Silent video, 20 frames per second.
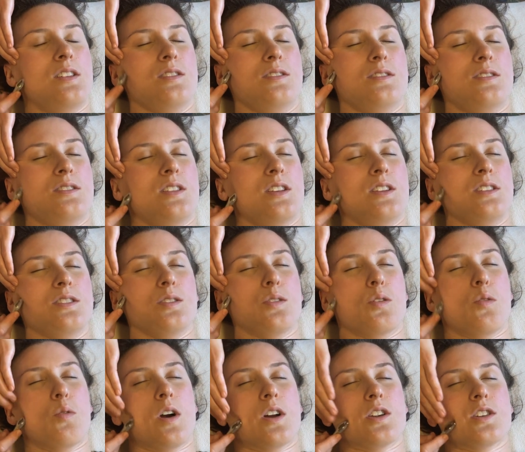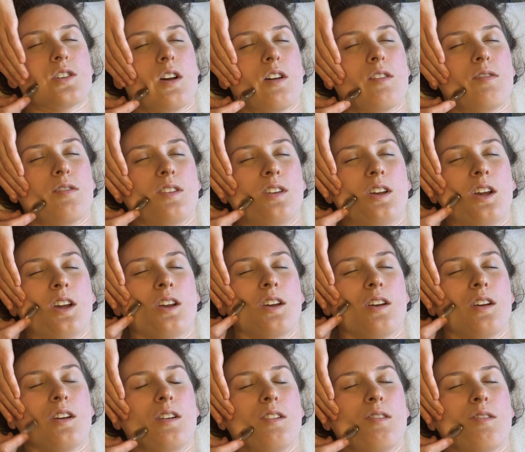Do they do Gua Sha for like
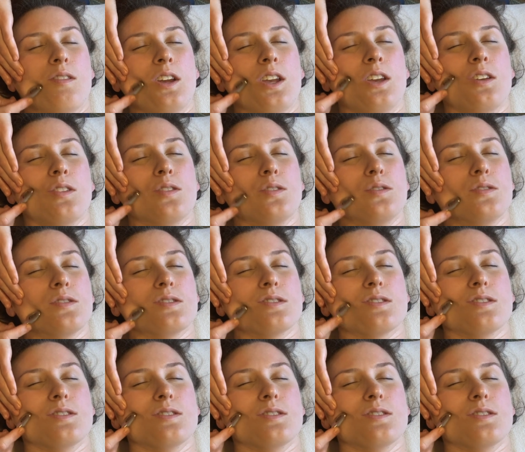wrinkles?